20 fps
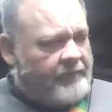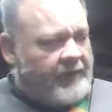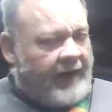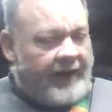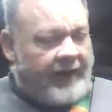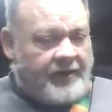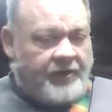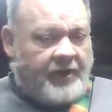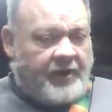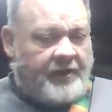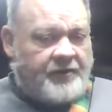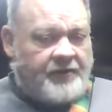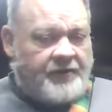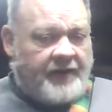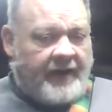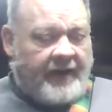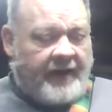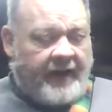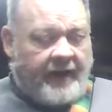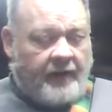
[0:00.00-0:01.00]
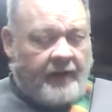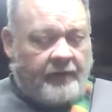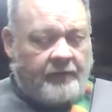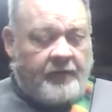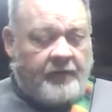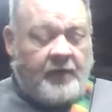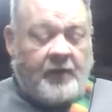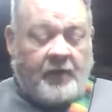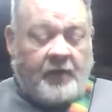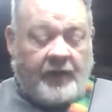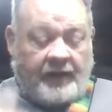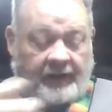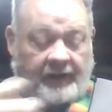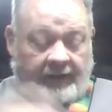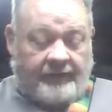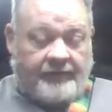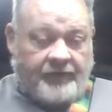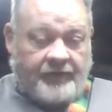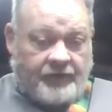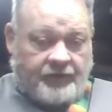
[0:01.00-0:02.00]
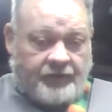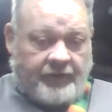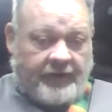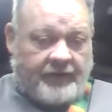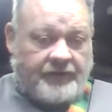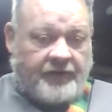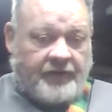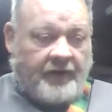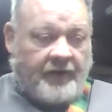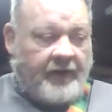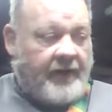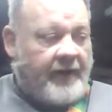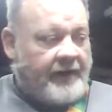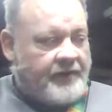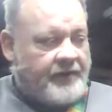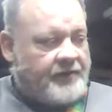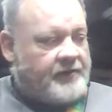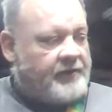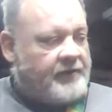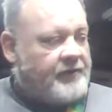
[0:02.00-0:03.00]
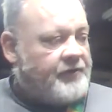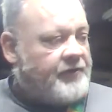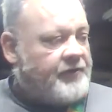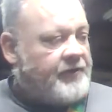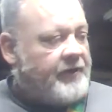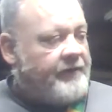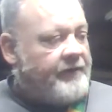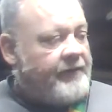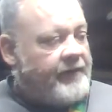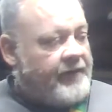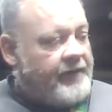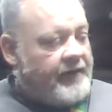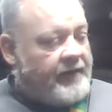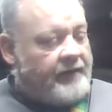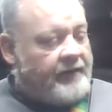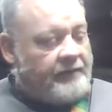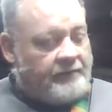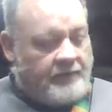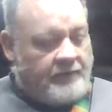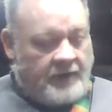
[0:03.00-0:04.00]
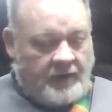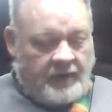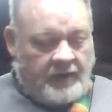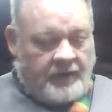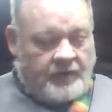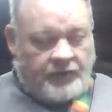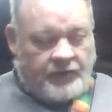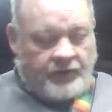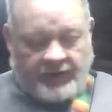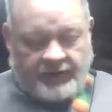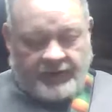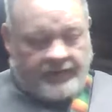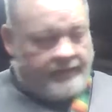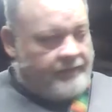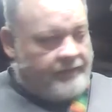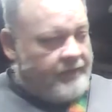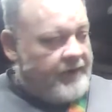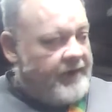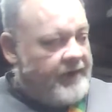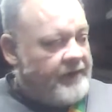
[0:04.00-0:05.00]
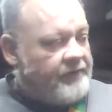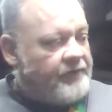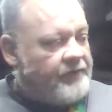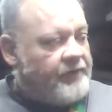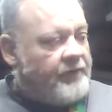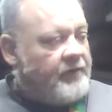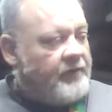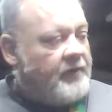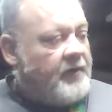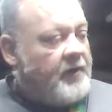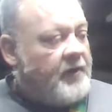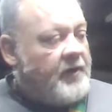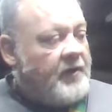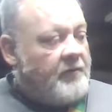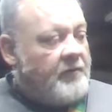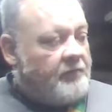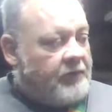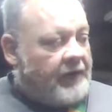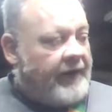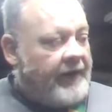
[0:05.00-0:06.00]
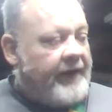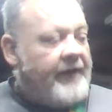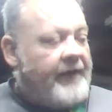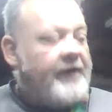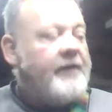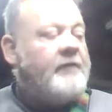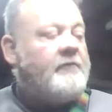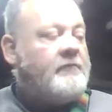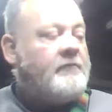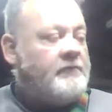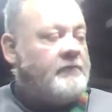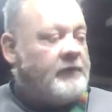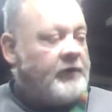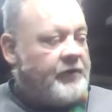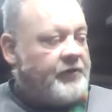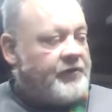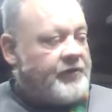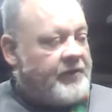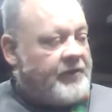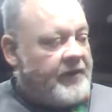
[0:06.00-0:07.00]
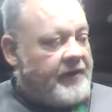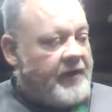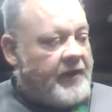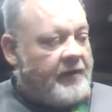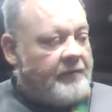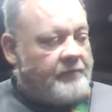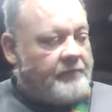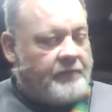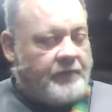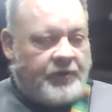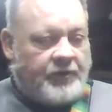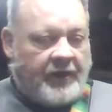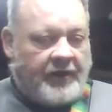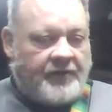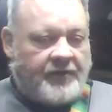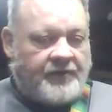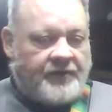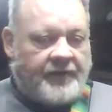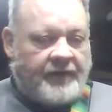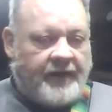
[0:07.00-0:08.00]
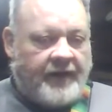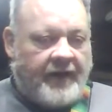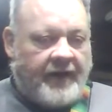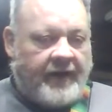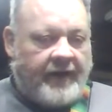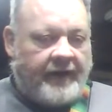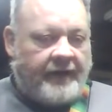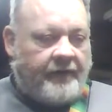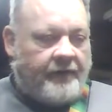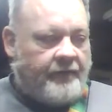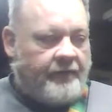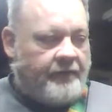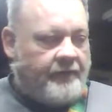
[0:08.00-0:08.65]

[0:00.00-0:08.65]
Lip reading: I changed that out. Left the strings on. I just loosened everything, dressed the frets, played it, loosened it up, changed the nut,